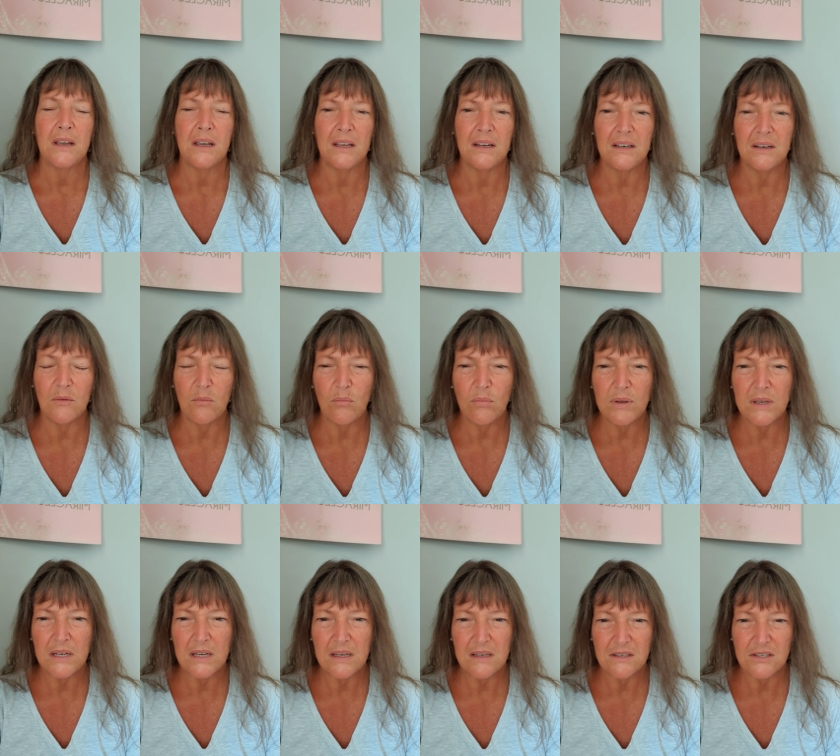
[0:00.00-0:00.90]
and in
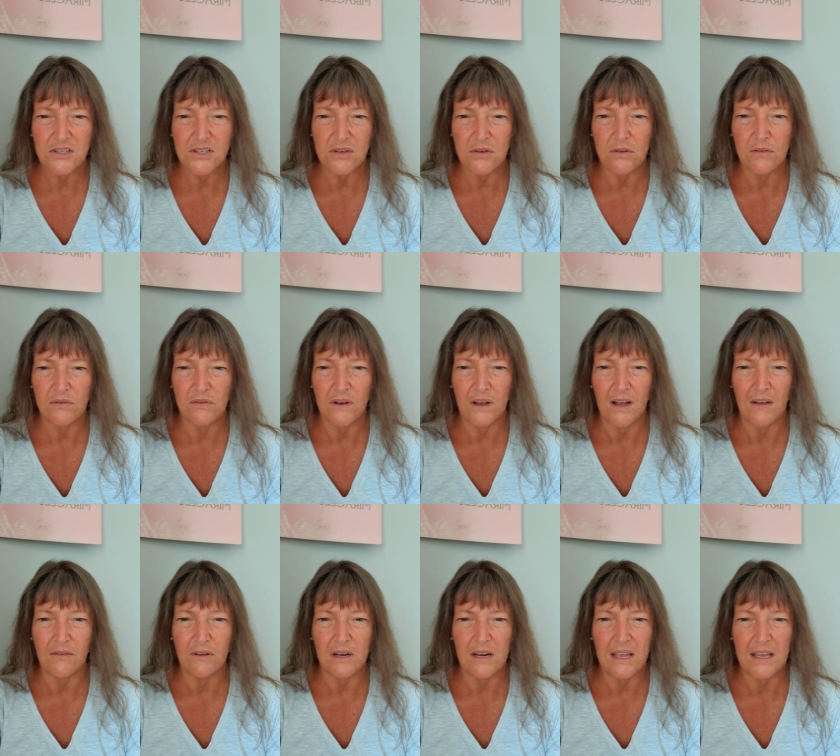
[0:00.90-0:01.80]
obedience to the
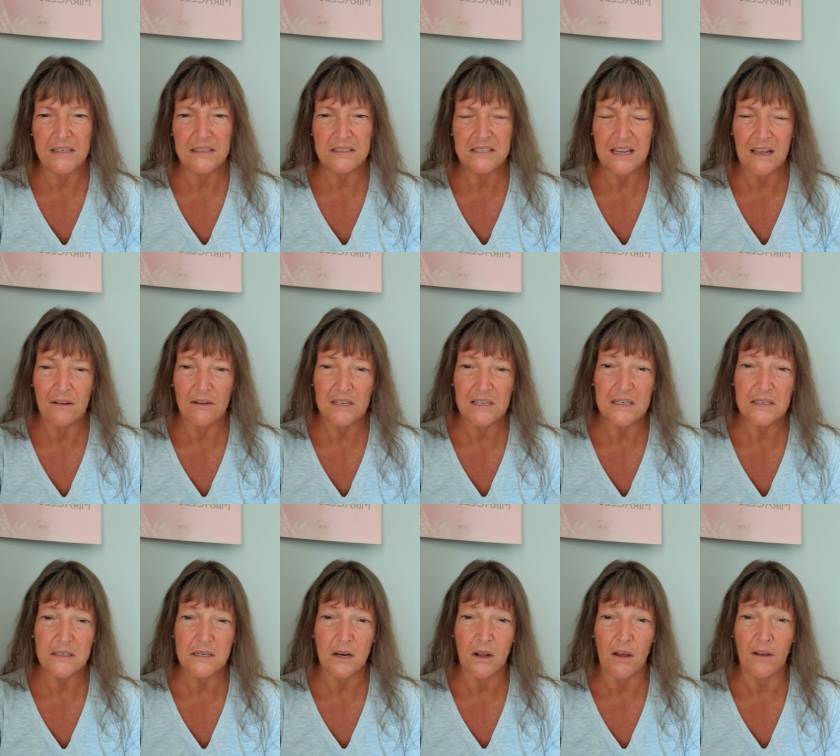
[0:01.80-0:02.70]
Father, laid down
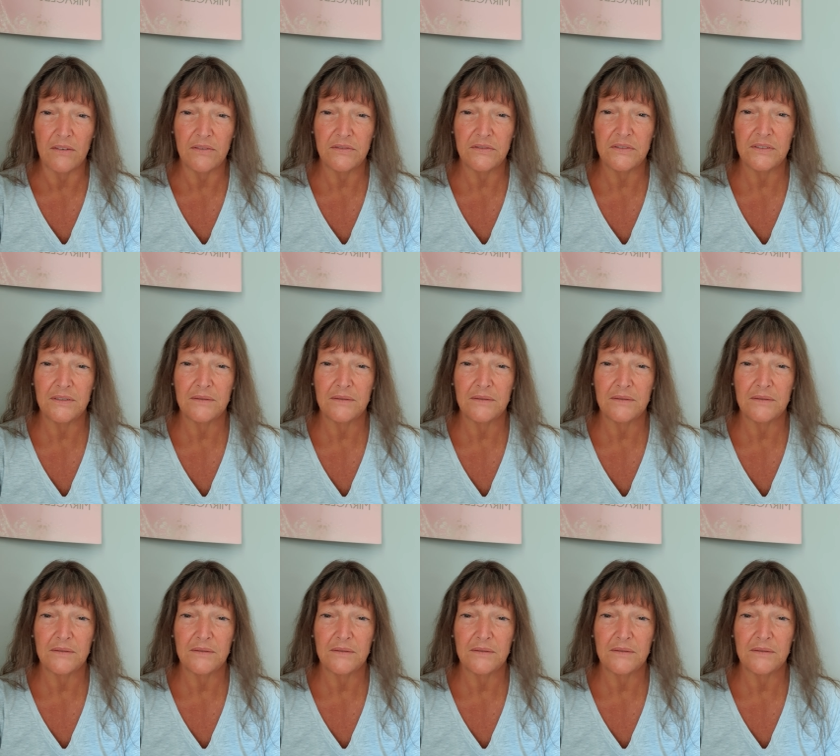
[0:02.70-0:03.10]
his life,